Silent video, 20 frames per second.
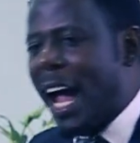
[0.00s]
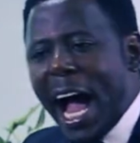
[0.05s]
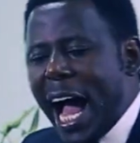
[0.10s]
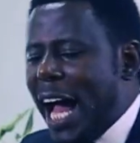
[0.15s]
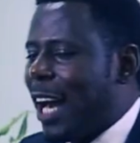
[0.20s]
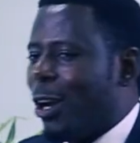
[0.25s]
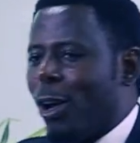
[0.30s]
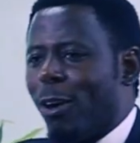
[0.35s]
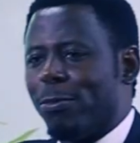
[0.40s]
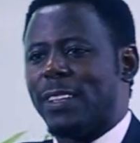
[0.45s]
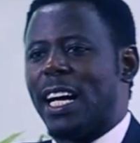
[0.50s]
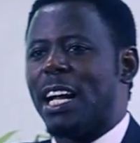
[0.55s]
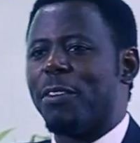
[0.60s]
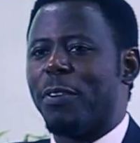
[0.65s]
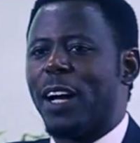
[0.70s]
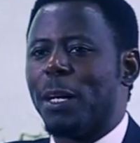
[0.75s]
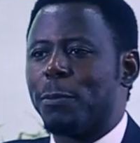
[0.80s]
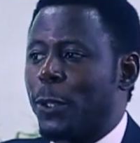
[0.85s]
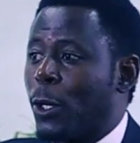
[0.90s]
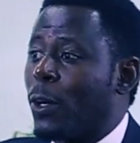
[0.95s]
I love that
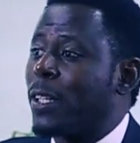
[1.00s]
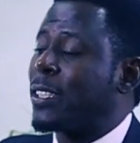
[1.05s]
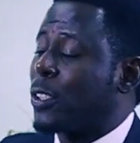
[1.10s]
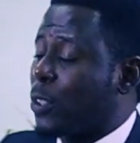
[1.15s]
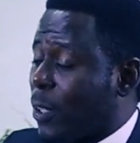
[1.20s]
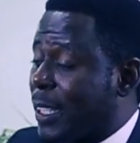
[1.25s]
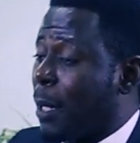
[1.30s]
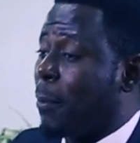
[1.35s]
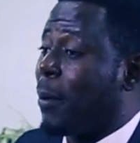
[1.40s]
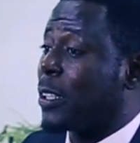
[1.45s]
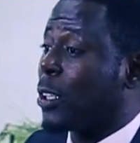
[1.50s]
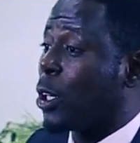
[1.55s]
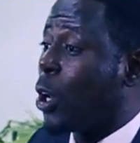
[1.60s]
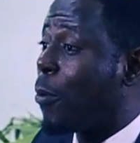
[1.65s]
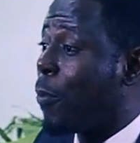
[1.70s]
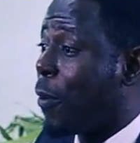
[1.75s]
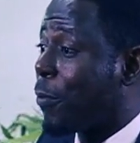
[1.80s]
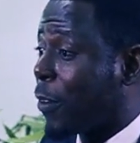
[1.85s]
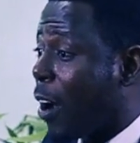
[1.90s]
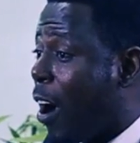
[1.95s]
verse because it talks about the love
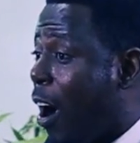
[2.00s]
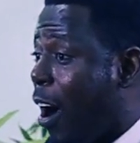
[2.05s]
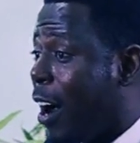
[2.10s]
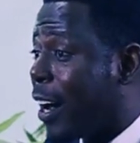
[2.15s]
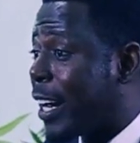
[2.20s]
of God.